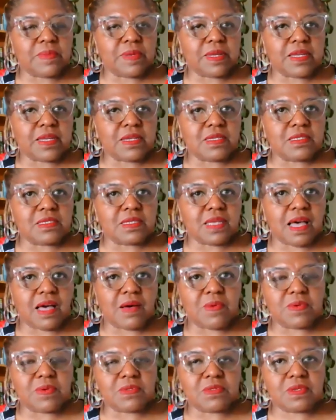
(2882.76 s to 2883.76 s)
because I
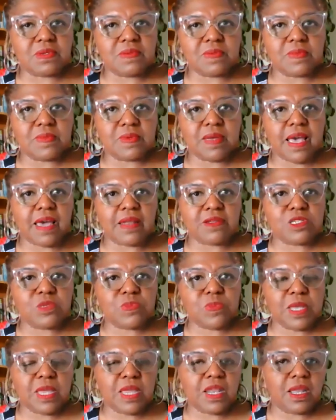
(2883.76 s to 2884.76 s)
was at a
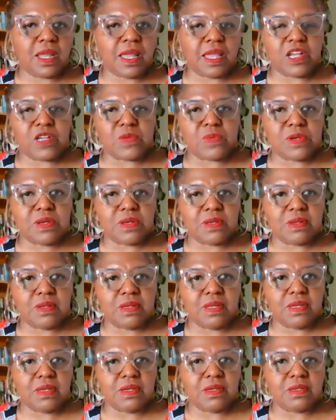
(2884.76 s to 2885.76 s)
speaking engagement
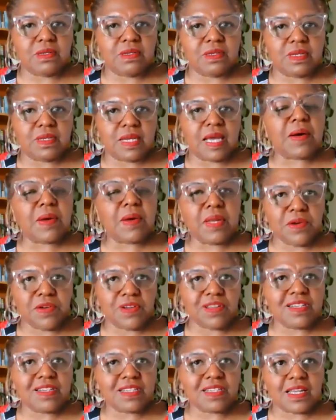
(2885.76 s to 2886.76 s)
out here
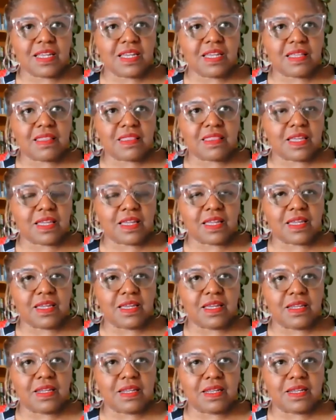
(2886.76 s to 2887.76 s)
in Kentucky, I think,
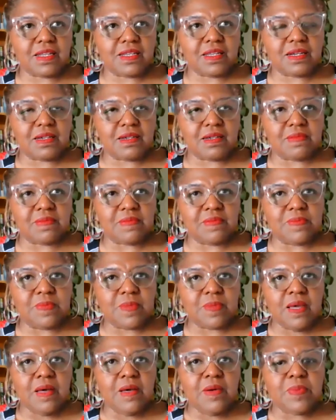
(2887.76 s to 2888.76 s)
in
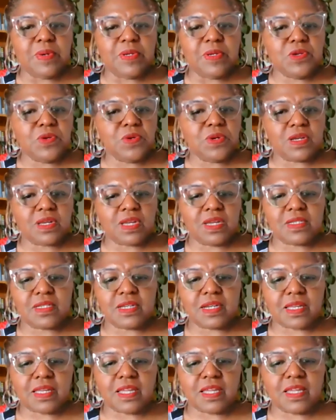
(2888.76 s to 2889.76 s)
Paducah,
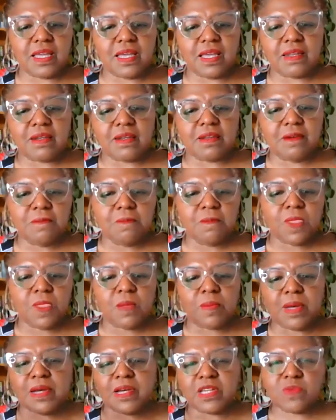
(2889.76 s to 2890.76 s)
Kentucky. And
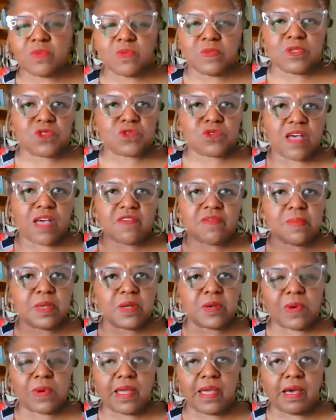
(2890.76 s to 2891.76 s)
my husband was driving
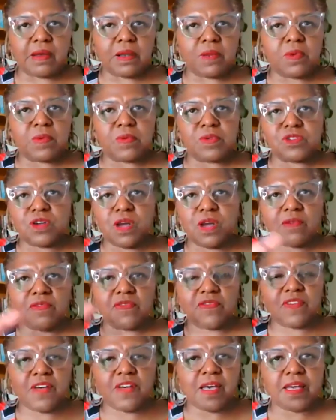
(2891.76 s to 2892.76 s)
me around, and we were trying to
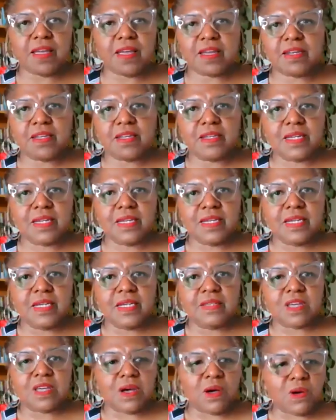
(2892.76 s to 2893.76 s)
find
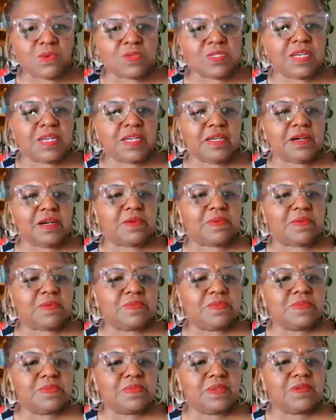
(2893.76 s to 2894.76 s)
the hotel
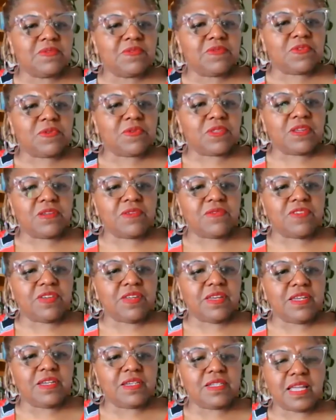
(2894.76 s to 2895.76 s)
for the
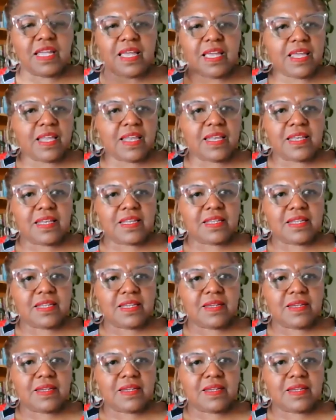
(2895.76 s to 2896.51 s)
event, and